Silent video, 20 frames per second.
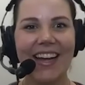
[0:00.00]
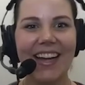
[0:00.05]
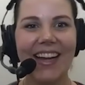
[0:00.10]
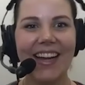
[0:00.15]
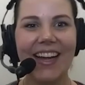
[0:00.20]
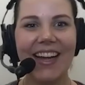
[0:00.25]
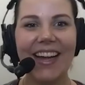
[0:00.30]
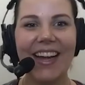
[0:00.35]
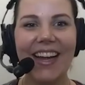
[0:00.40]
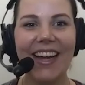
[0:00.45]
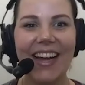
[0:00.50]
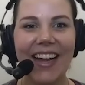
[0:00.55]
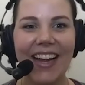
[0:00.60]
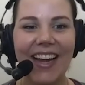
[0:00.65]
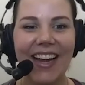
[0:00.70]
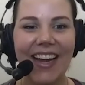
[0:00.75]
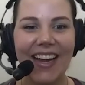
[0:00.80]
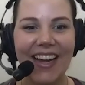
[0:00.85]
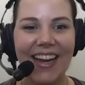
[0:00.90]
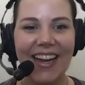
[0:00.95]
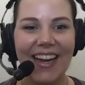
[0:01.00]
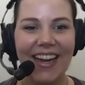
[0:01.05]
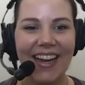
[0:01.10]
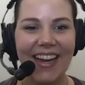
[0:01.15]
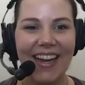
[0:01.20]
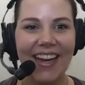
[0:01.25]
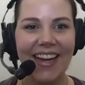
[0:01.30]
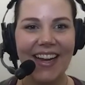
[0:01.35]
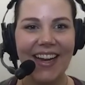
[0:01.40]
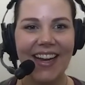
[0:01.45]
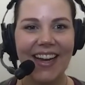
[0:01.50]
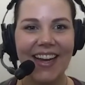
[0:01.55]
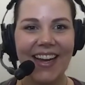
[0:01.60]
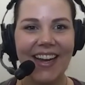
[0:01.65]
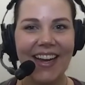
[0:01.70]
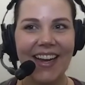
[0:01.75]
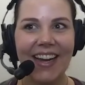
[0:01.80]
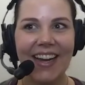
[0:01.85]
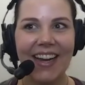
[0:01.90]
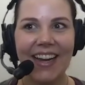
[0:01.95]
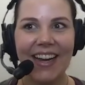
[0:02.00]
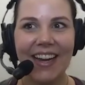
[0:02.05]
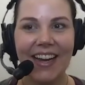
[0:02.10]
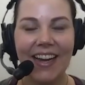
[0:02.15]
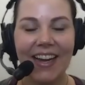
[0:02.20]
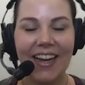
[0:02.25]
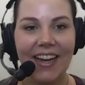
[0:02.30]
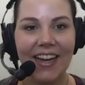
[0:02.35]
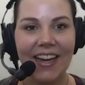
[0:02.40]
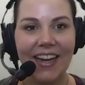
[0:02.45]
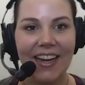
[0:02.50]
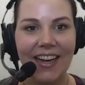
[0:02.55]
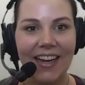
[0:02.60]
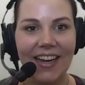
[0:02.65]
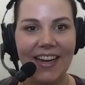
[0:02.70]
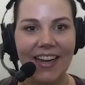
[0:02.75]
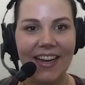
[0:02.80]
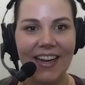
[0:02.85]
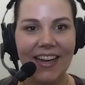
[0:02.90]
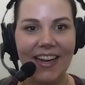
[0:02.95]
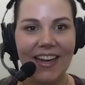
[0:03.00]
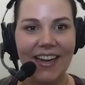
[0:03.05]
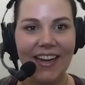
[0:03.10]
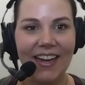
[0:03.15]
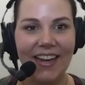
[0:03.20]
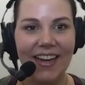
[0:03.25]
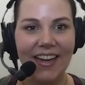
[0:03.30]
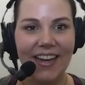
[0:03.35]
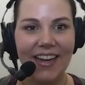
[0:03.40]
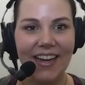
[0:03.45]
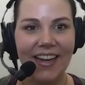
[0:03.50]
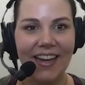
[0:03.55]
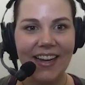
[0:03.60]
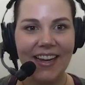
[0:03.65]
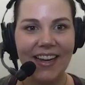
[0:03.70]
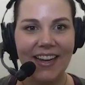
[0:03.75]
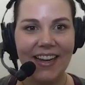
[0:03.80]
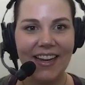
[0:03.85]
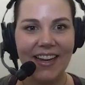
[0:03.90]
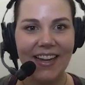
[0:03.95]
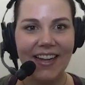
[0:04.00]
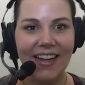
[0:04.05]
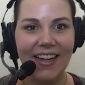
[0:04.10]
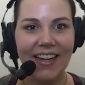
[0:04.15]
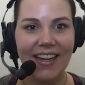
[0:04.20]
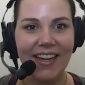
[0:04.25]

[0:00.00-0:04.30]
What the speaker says: The person shown says nothing.